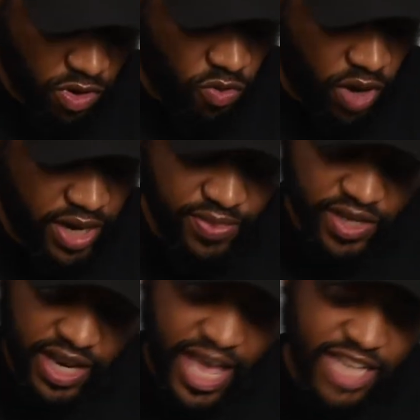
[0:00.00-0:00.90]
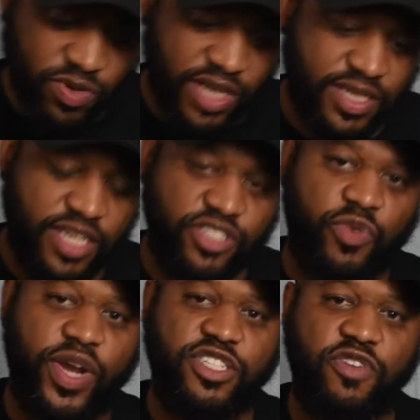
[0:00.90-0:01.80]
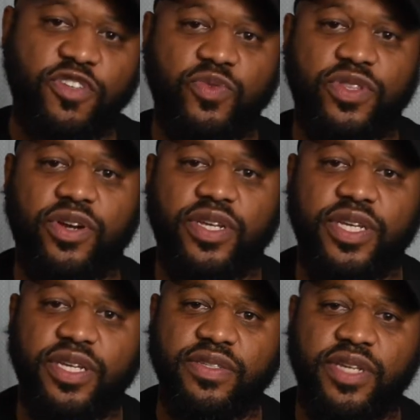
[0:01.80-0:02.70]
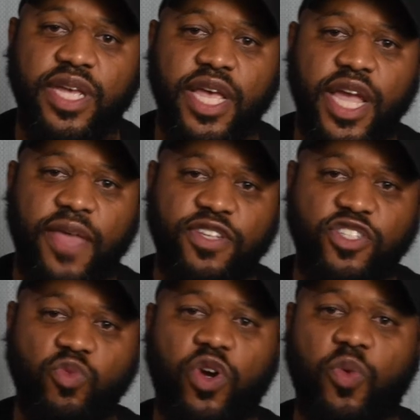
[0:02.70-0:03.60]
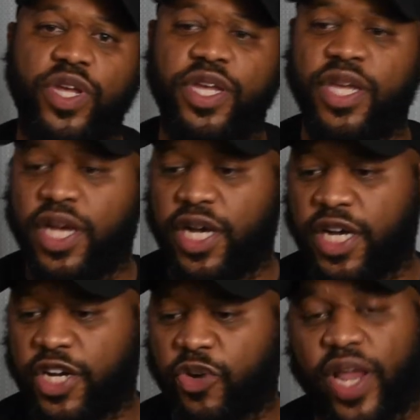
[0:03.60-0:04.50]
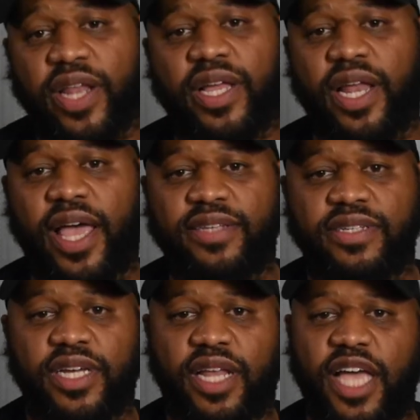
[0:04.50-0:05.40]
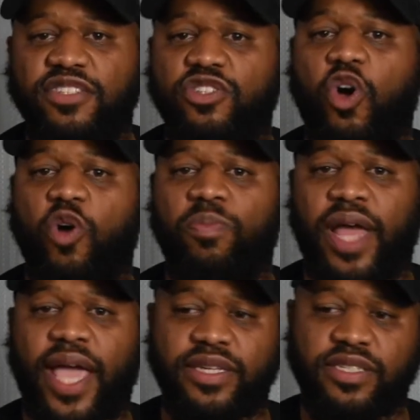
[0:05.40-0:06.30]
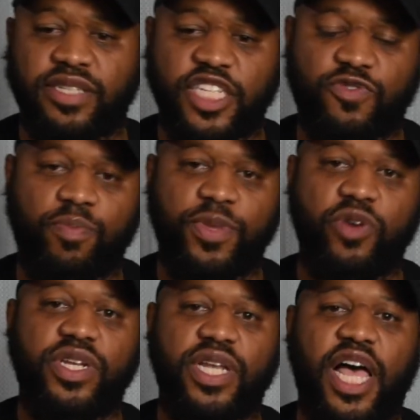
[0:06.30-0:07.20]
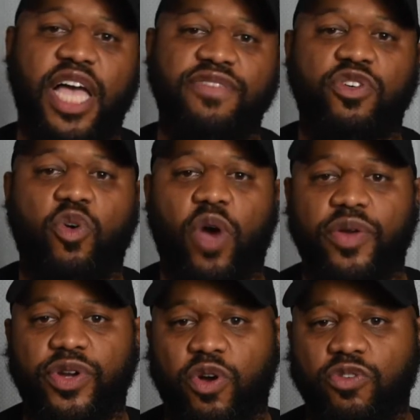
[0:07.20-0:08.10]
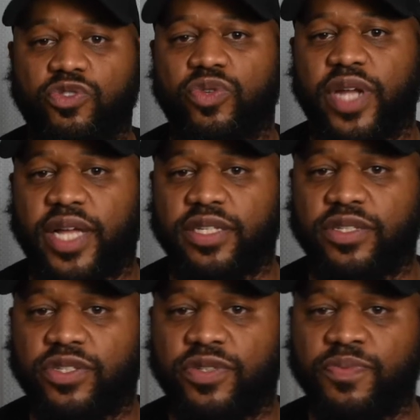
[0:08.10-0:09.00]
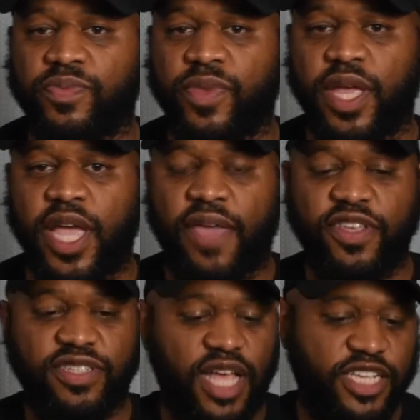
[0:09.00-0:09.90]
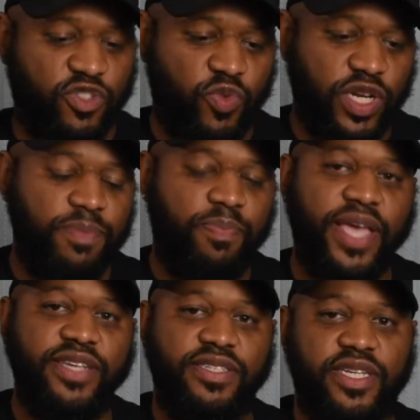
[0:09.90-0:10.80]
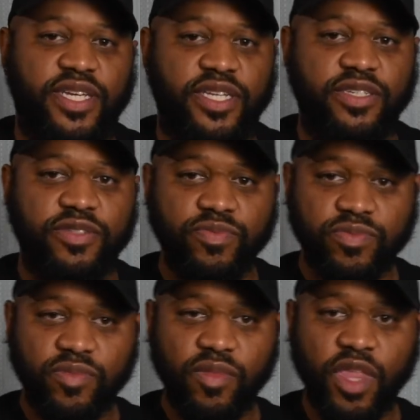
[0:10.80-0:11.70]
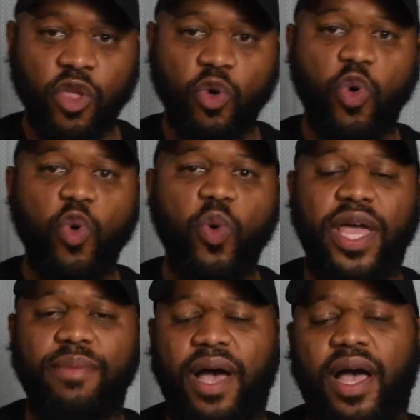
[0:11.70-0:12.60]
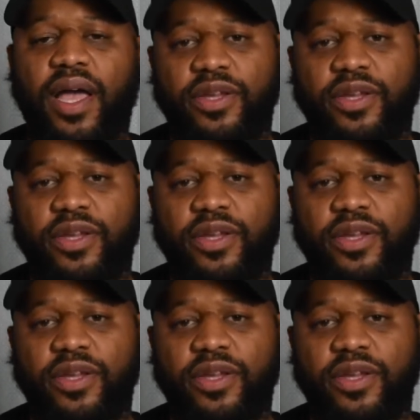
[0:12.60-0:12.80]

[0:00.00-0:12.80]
Right? And then the last one I said is direct service with our kings. And this is where we created a class, and the class is called BLACK. It stands for Building Lives, Acquiring Cultural Knowledge. And this class is really based in who am I,